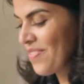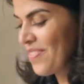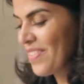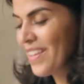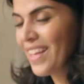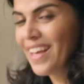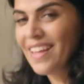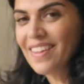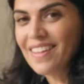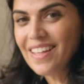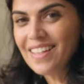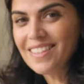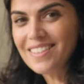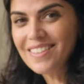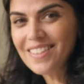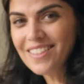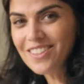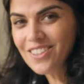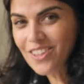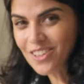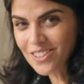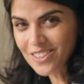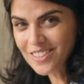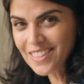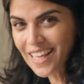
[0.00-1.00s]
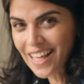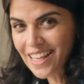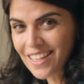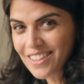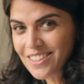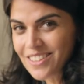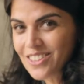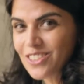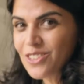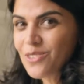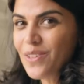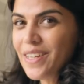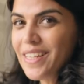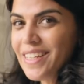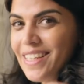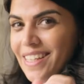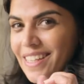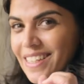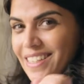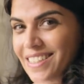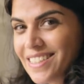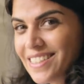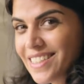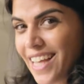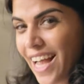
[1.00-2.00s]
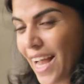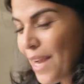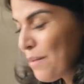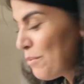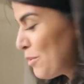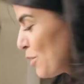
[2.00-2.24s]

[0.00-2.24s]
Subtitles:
And that's it, our salad is ready and it's time